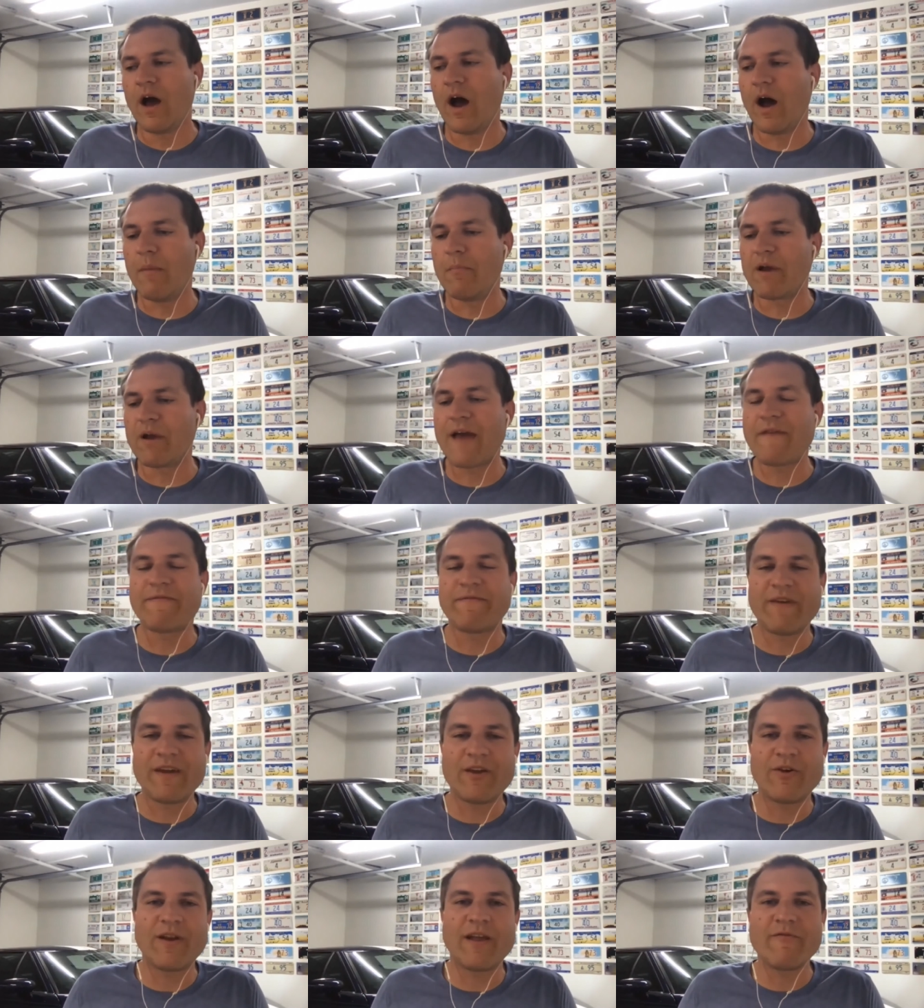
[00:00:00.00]
Um, but I
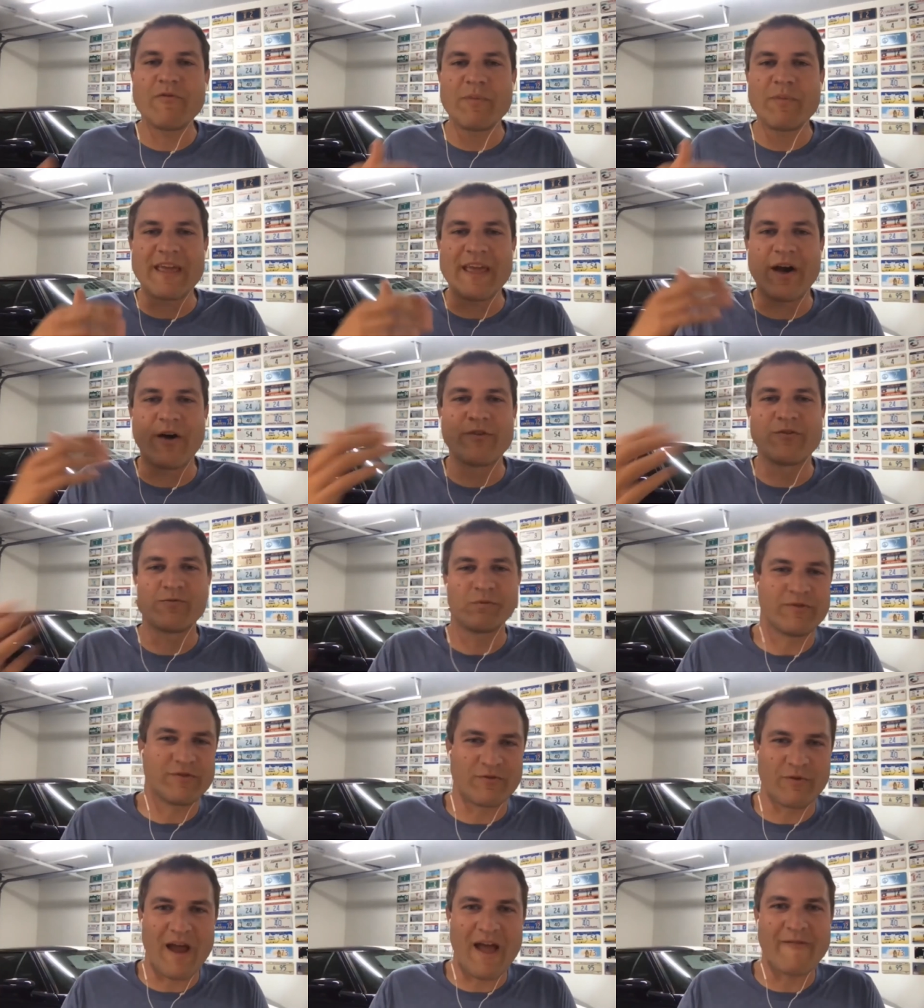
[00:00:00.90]
figured everybody else
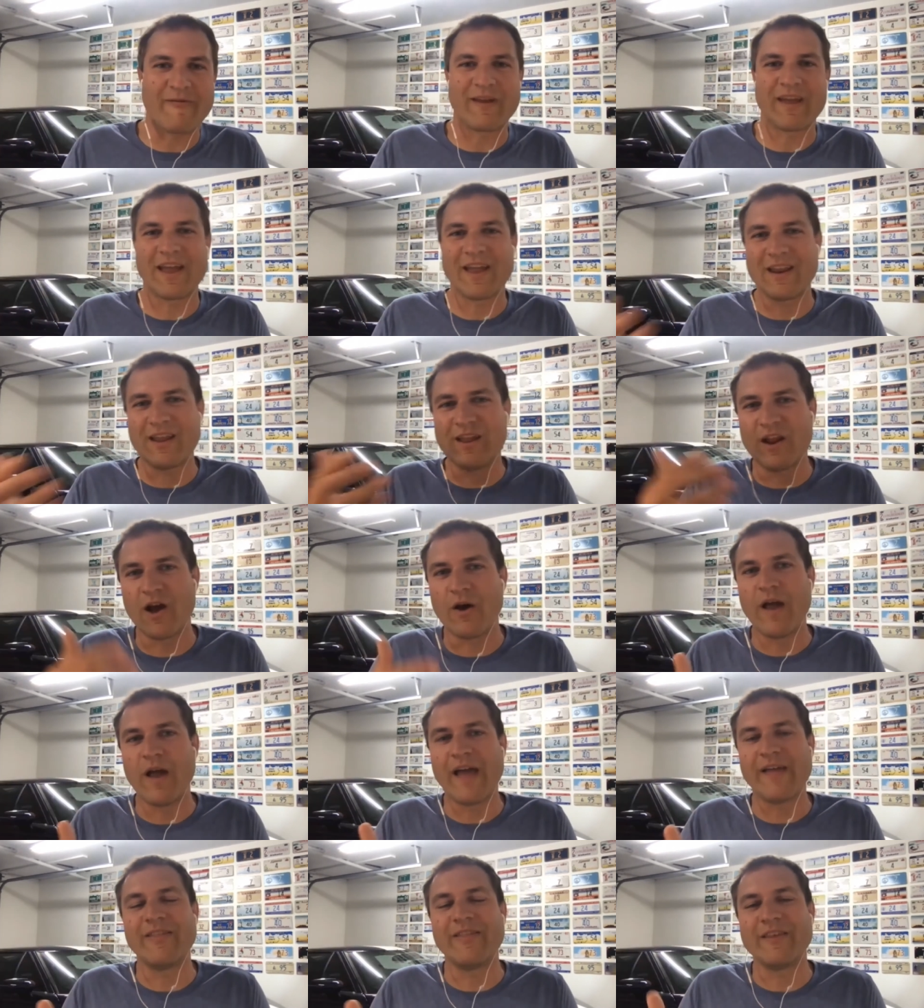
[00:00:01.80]
was driving it, you
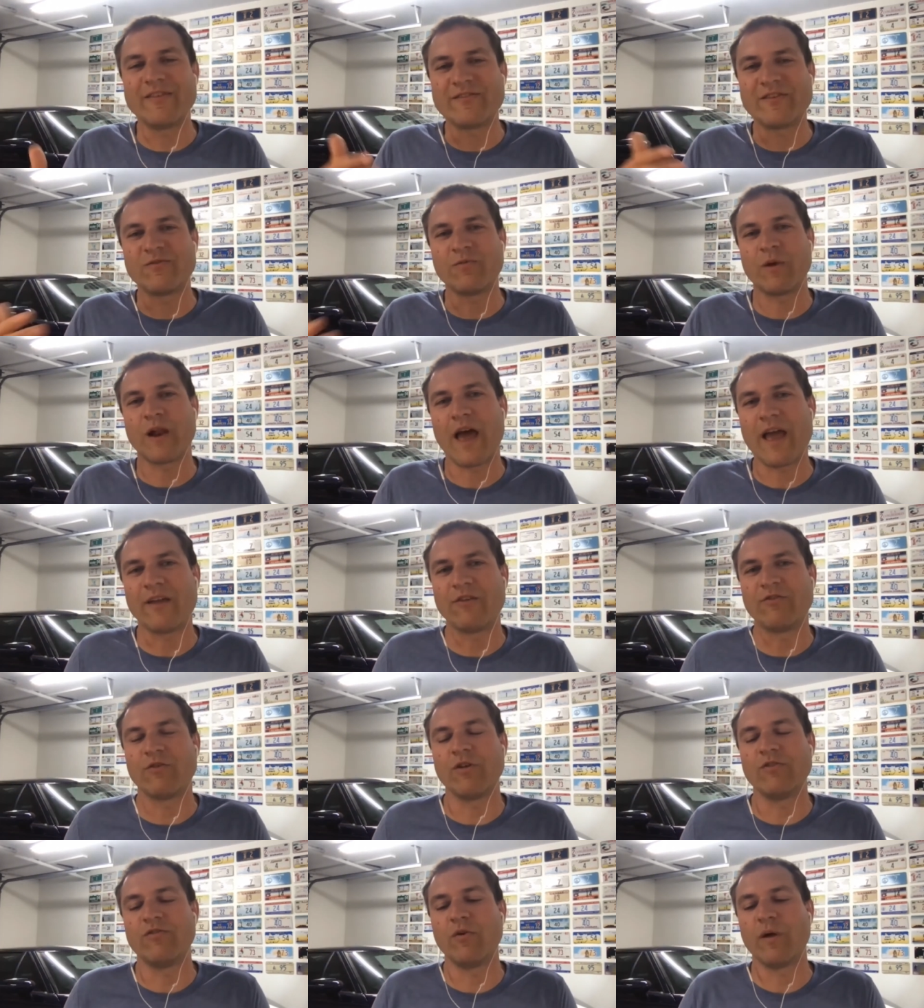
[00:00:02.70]
know, and this is what I
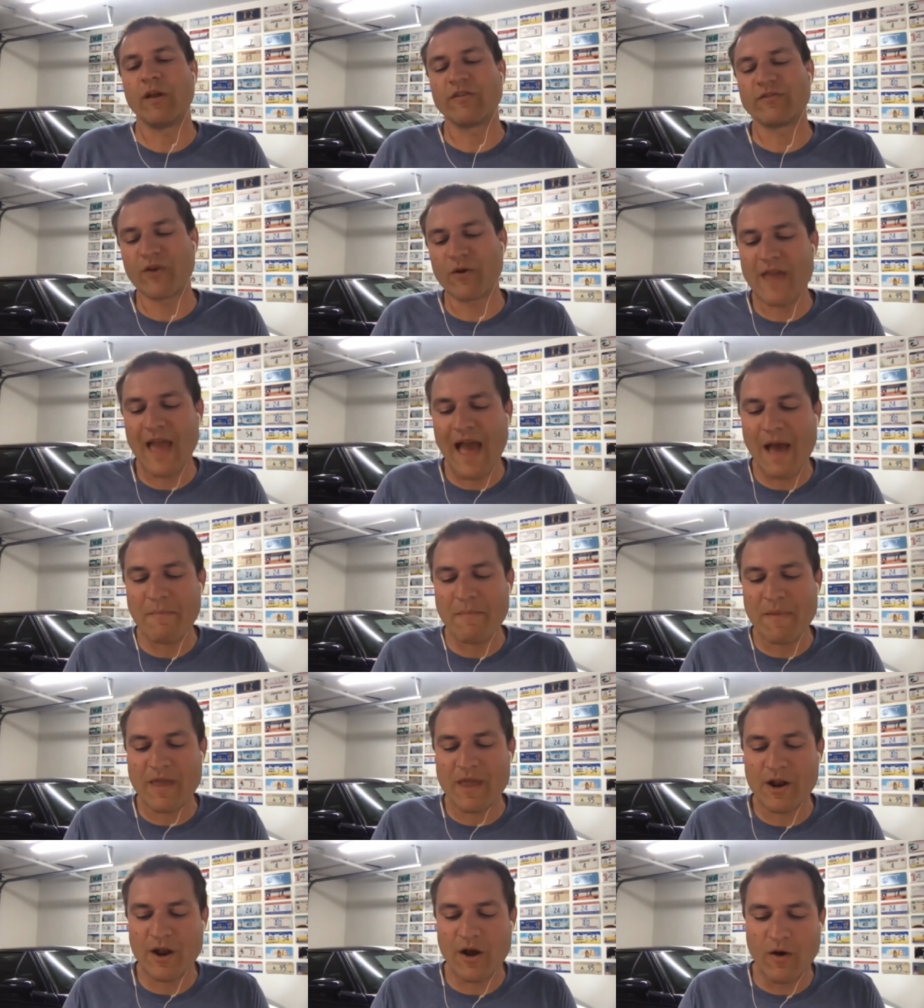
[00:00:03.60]
enjoy doing. So yeah,
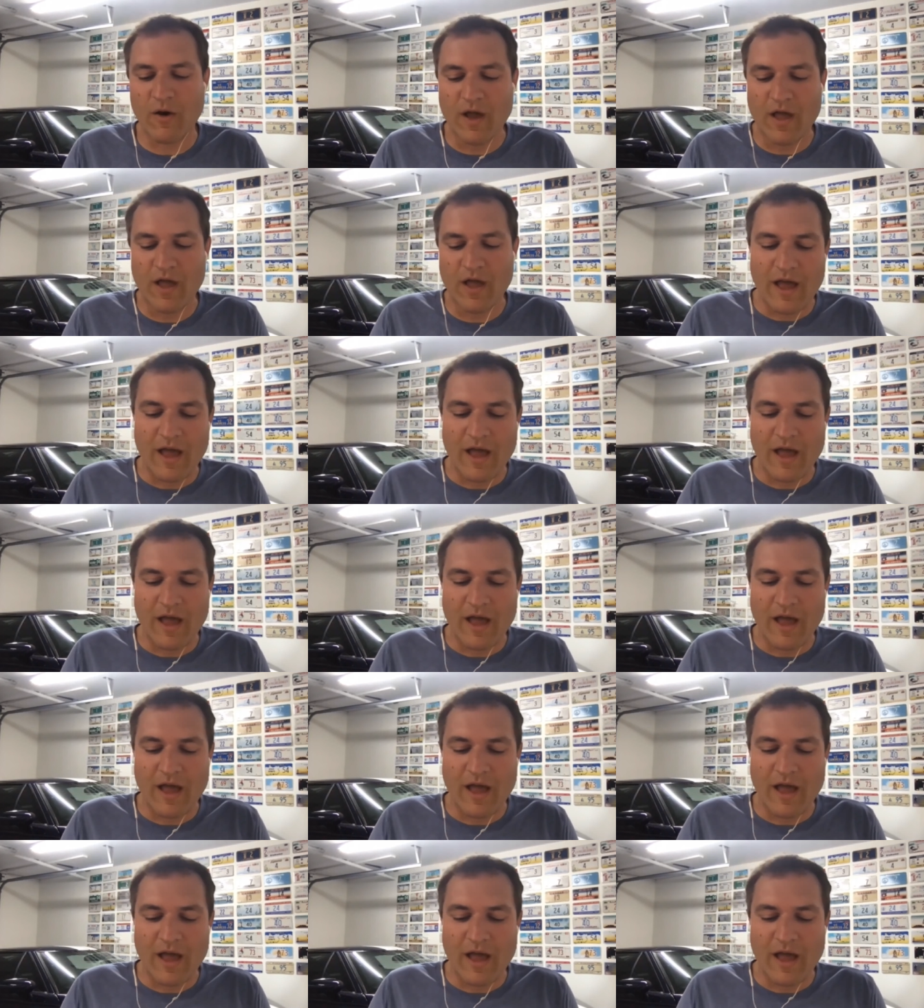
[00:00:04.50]
I'm, you know,